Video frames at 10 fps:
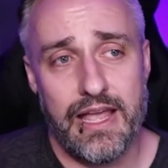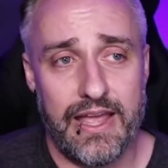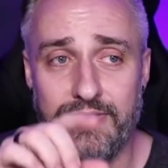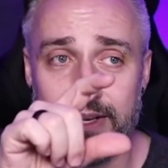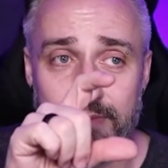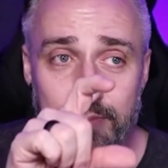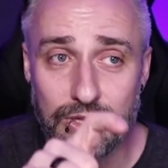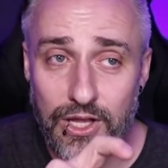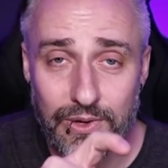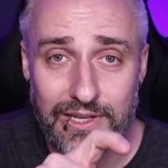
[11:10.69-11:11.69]
And then
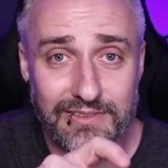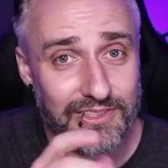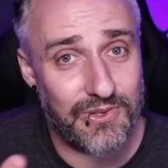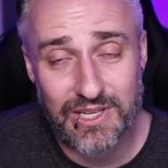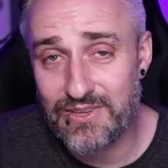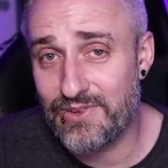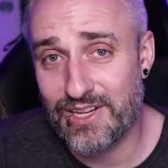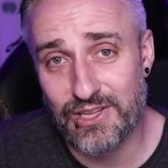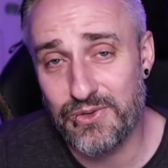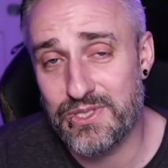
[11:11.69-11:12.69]
below it, you could even
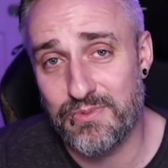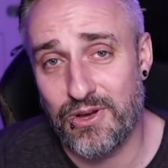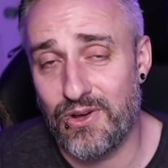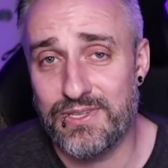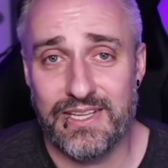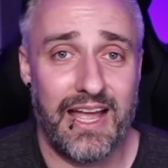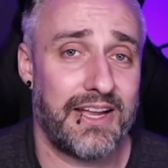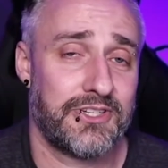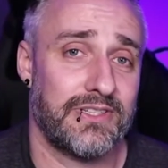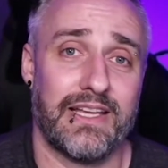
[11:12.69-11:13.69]
include some calls to
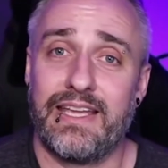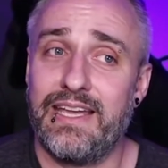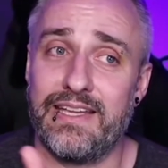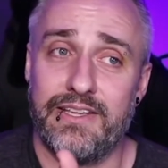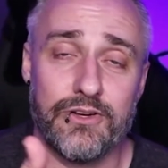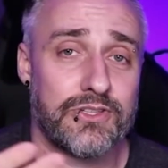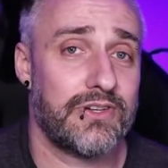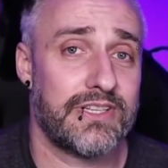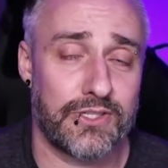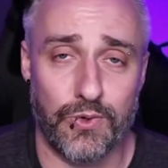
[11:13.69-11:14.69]
action like, hey, here's our
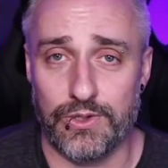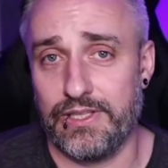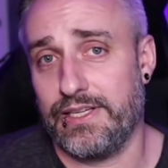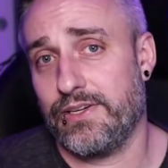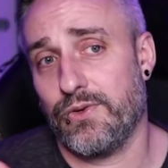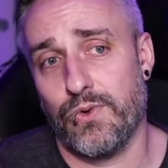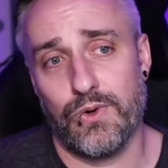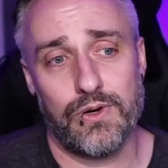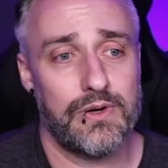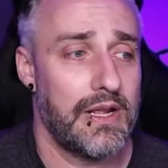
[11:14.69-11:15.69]
Discord link,
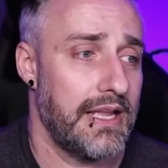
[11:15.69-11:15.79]
or